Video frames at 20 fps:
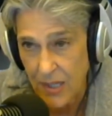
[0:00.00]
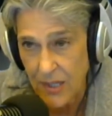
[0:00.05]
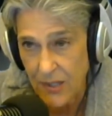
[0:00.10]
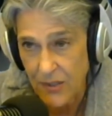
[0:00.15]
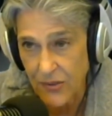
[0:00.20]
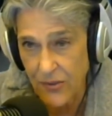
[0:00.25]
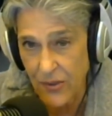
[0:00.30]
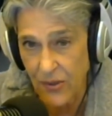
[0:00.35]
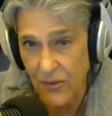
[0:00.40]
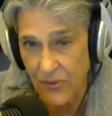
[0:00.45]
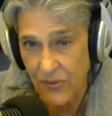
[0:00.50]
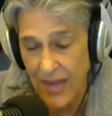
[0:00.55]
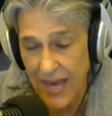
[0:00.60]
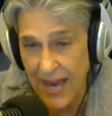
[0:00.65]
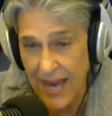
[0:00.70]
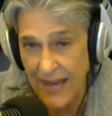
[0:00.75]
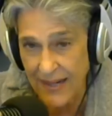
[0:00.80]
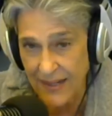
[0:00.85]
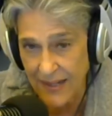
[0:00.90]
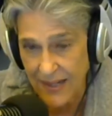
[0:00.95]
so
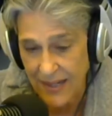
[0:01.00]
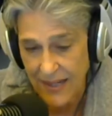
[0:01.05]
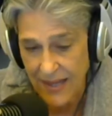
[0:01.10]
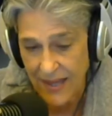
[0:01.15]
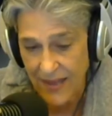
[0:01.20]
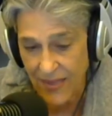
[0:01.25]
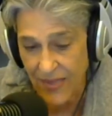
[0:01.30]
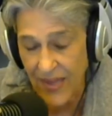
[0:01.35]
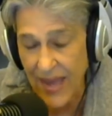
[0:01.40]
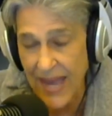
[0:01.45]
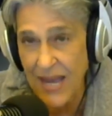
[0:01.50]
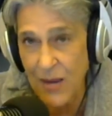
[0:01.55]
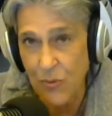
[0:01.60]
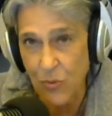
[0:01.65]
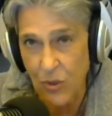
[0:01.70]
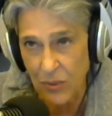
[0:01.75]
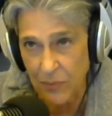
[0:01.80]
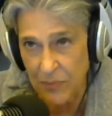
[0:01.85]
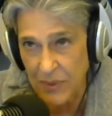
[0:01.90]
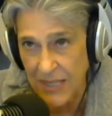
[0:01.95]
that they
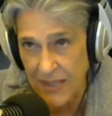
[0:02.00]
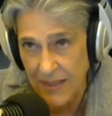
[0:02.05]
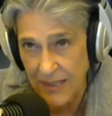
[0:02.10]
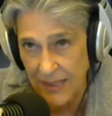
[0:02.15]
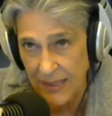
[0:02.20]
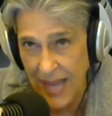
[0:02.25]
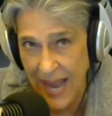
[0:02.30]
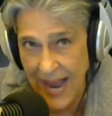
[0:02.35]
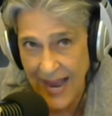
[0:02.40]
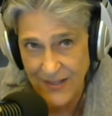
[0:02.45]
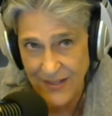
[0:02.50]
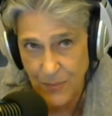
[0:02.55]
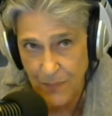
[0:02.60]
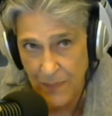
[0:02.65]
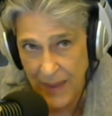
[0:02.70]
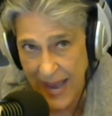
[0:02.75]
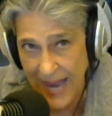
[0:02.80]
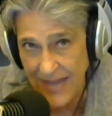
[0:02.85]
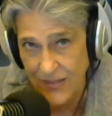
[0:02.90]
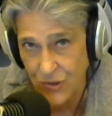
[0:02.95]
will be the last
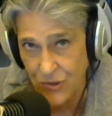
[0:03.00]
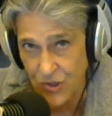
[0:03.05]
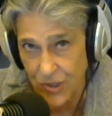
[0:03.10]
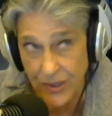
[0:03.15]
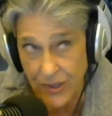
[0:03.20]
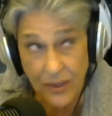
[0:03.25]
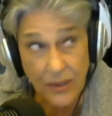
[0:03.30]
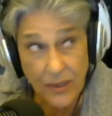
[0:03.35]
bastion,